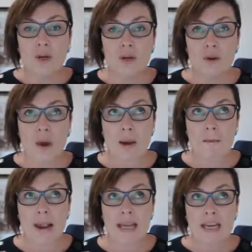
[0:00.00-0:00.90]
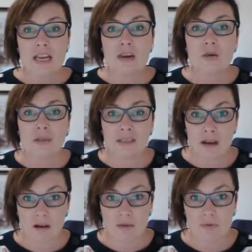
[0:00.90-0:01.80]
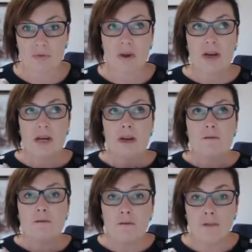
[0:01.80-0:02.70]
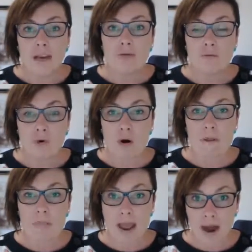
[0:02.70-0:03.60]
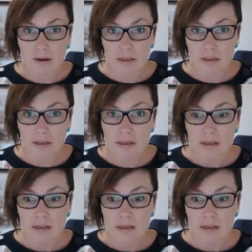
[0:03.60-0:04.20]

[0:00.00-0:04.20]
you are making yourself feel wrong about.